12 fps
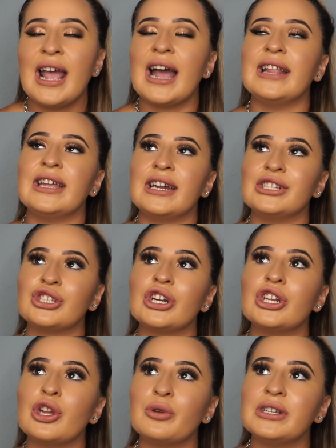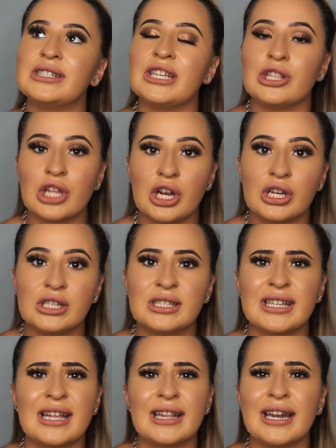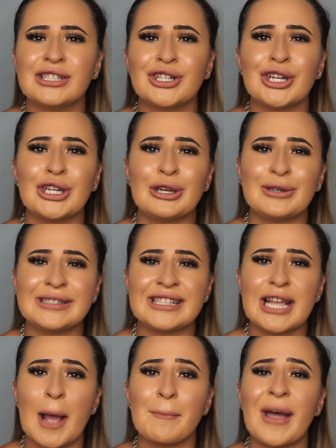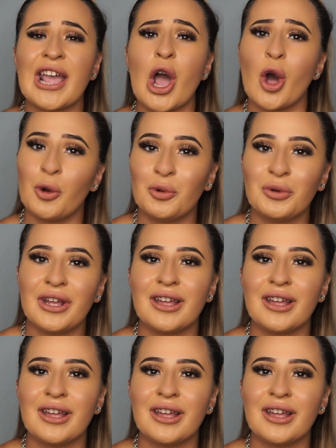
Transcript: And then I started noticing theirs. And then I started noticing my own.